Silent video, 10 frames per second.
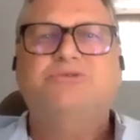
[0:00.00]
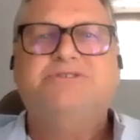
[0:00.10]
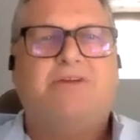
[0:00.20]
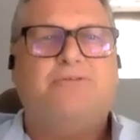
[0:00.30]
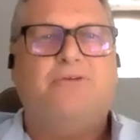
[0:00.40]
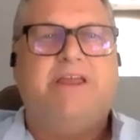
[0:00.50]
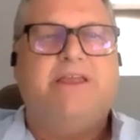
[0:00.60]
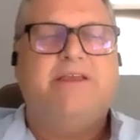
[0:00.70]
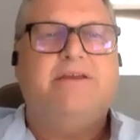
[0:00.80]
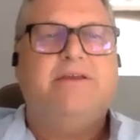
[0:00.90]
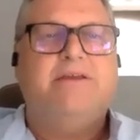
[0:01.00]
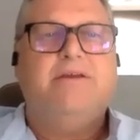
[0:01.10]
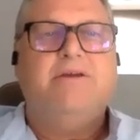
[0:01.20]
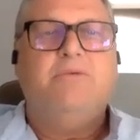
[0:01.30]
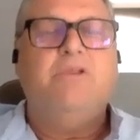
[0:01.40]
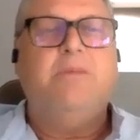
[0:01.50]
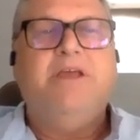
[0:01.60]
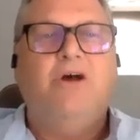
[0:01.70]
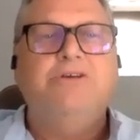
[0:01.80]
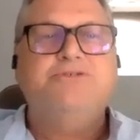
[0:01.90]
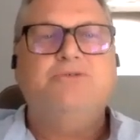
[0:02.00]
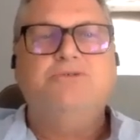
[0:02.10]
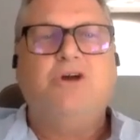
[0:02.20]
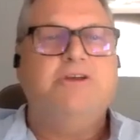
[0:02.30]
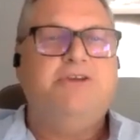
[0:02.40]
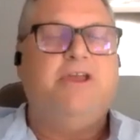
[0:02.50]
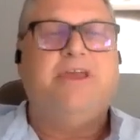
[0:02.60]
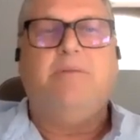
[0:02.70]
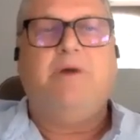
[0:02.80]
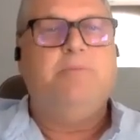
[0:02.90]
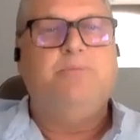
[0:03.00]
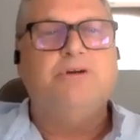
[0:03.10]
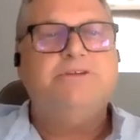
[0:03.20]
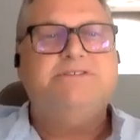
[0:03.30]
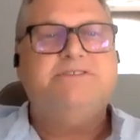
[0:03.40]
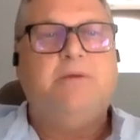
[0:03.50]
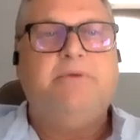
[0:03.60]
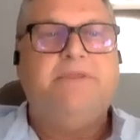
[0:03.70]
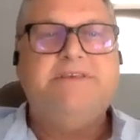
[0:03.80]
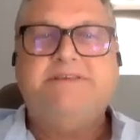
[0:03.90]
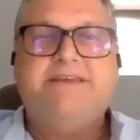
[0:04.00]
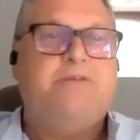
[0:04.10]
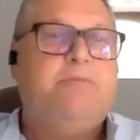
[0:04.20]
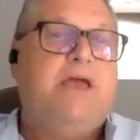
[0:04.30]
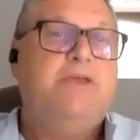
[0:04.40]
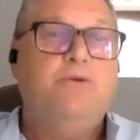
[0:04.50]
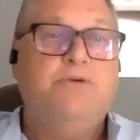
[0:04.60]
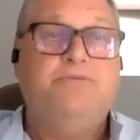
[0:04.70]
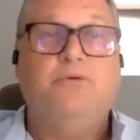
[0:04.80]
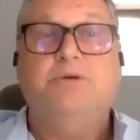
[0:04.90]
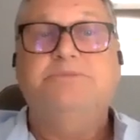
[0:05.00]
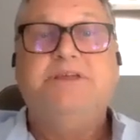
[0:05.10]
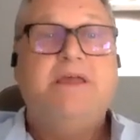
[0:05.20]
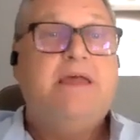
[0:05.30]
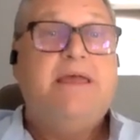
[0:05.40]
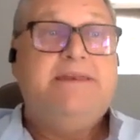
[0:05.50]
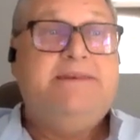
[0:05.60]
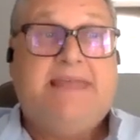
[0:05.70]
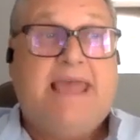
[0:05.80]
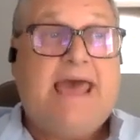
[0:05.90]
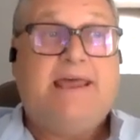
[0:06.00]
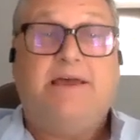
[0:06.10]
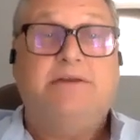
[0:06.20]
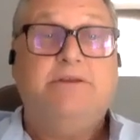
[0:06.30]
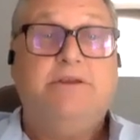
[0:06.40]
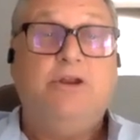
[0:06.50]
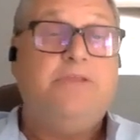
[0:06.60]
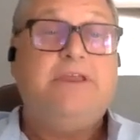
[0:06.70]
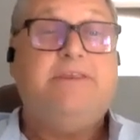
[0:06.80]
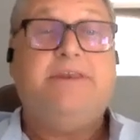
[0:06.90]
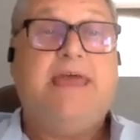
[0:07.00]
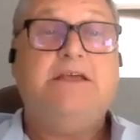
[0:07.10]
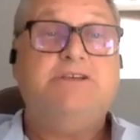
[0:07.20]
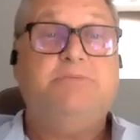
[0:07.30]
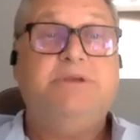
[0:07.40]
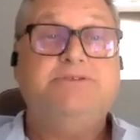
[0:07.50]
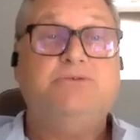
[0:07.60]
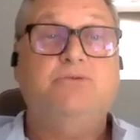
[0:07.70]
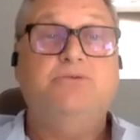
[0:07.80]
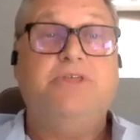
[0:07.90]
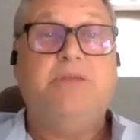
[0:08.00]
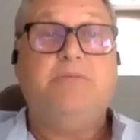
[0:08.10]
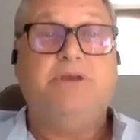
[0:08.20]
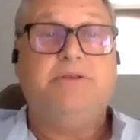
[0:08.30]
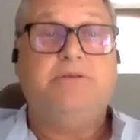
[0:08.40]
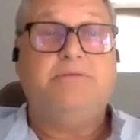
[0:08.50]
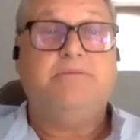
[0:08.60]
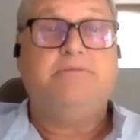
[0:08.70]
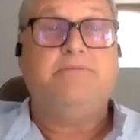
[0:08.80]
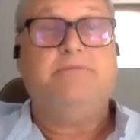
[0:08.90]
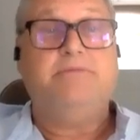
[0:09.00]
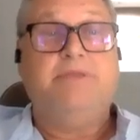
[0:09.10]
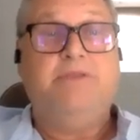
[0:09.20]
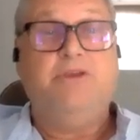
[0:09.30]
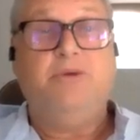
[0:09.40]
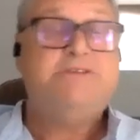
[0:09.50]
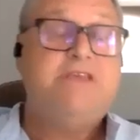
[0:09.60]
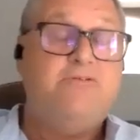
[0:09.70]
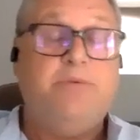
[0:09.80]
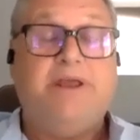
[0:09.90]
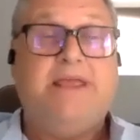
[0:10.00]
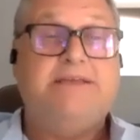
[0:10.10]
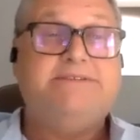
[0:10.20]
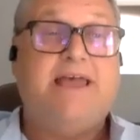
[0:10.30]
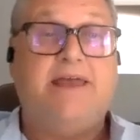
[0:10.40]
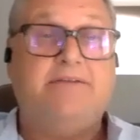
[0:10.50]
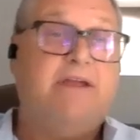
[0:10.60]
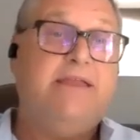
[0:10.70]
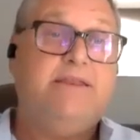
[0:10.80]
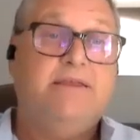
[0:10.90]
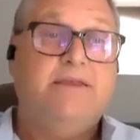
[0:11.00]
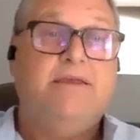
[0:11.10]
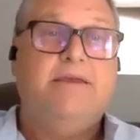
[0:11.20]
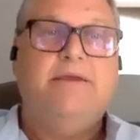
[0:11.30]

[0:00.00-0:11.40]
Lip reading: school's not free. Well, I mean, all school, you got to buy books and stuff, but these kids have to buy uniforms. Data. You don't think the data should be a school thing, but in the US, everybody has data, right?